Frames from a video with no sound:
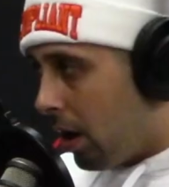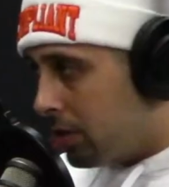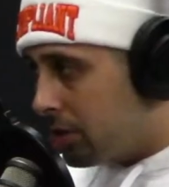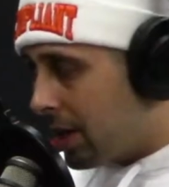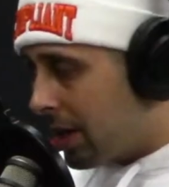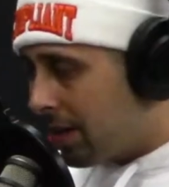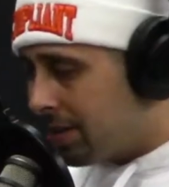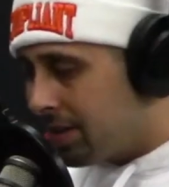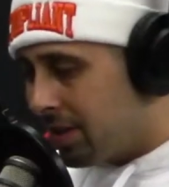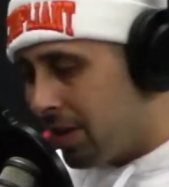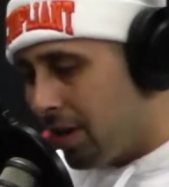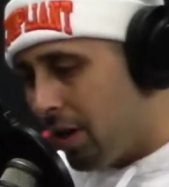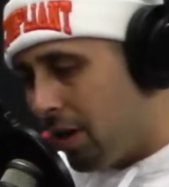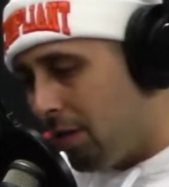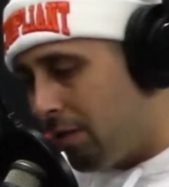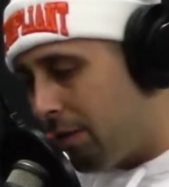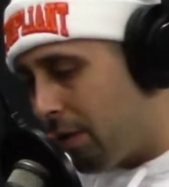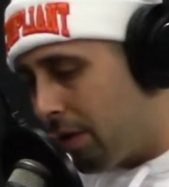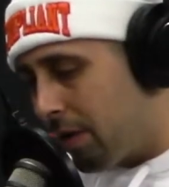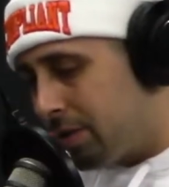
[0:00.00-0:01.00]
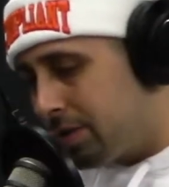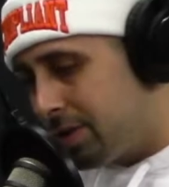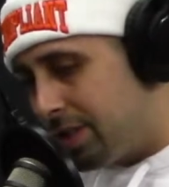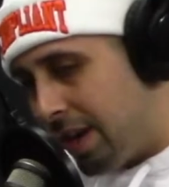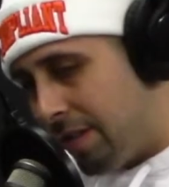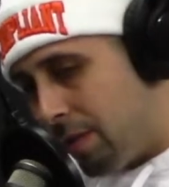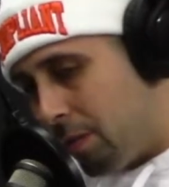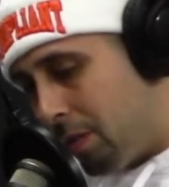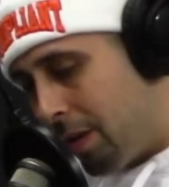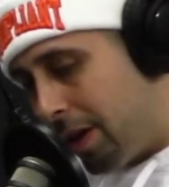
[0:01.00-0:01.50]
shout out to the
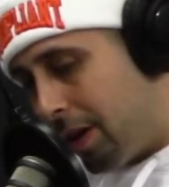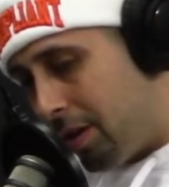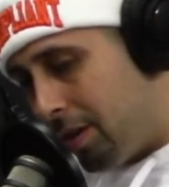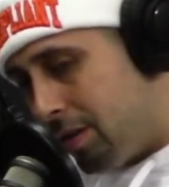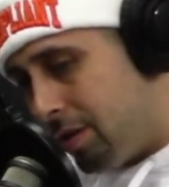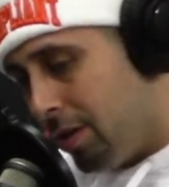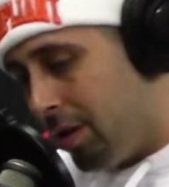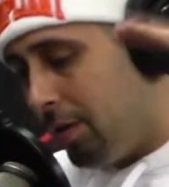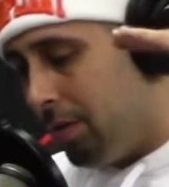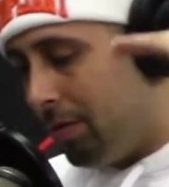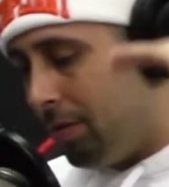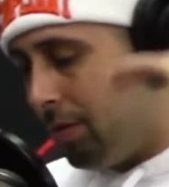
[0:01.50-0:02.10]
407. What it do?